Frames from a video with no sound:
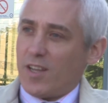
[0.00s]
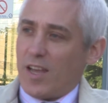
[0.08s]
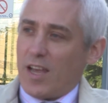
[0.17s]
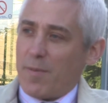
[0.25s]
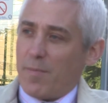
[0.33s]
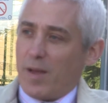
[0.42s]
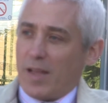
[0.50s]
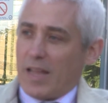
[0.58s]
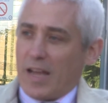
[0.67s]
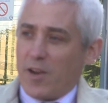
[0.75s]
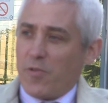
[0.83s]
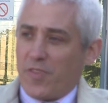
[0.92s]

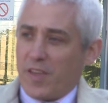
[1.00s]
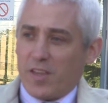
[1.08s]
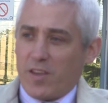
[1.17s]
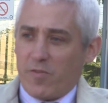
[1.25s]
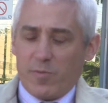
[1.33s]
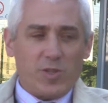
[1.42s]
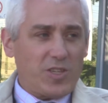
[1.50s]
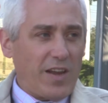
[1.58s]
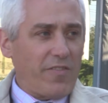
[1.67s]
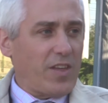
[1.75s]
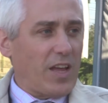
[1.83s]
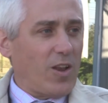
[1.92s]
I don't think governments
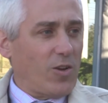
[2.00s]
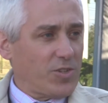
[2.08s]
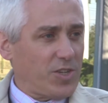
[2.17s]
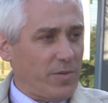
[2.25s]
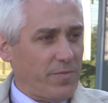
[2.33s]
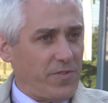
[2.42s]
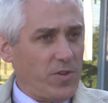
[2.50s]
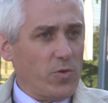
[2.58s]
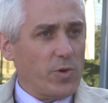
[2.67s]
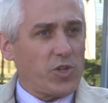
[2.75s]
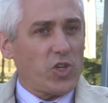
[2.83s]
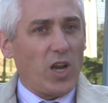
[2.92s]
have that long-term view,
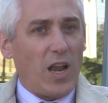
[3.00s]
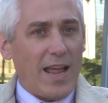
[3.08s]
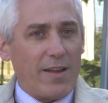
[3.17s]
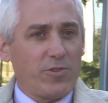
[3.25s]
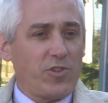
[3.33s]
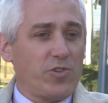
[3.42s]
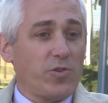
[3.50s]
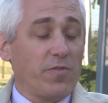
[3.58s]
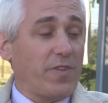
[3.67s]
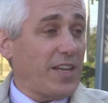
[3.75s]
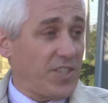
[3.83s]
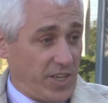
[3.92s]
which allows you to
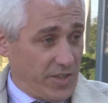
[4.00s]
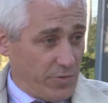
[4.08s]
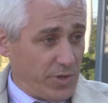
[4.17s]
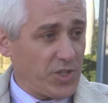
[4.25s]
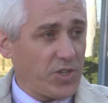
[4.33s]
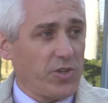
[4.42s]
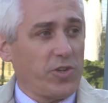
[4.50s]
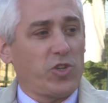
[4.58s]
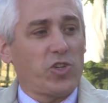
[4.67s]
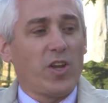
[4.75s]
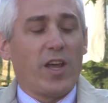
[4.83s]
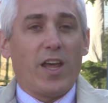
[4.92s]
invest in the
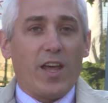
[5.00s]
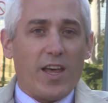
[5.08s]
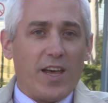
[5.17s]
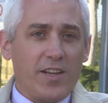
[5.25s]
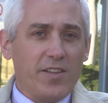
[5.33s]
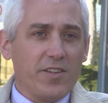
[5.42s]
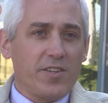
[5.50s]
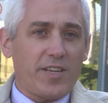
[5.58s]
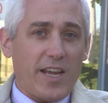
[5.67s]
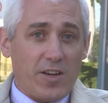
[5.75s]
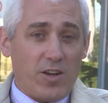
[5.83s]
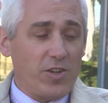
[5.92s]
research and in the
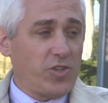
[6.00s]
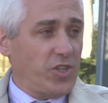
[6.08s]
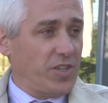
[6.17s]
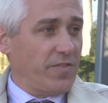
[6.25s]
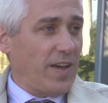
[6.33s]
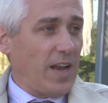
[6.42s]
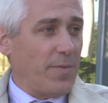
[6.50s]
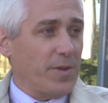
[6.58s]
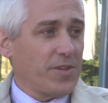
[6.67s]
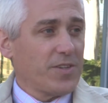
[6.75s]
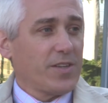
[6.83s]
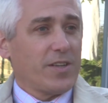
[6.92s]
technology
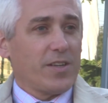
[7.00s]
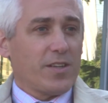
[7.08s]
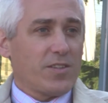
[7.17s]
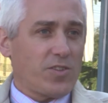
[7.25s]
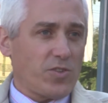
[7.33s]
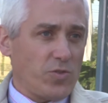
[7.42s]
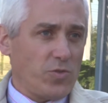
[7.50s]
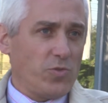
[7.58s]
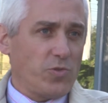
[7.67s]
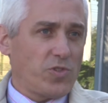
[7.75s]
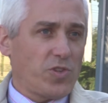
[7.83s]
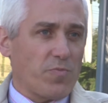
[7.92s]
development
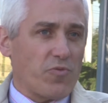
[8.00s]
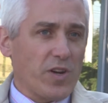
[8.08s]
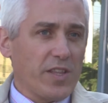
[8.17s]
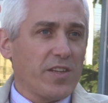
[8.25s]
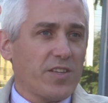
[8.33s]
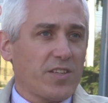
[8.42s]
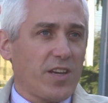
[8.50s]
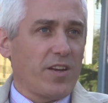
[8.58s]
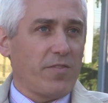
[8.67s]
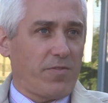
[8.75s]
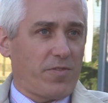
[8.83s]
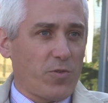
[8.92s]
to bring this
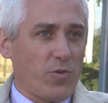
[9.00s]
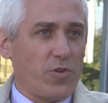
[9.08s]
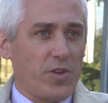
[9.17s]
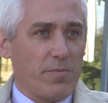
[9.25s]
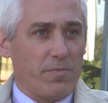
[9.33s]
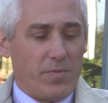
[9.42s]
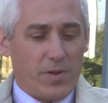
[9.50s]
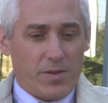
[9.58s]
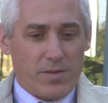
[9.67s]
kind of thorium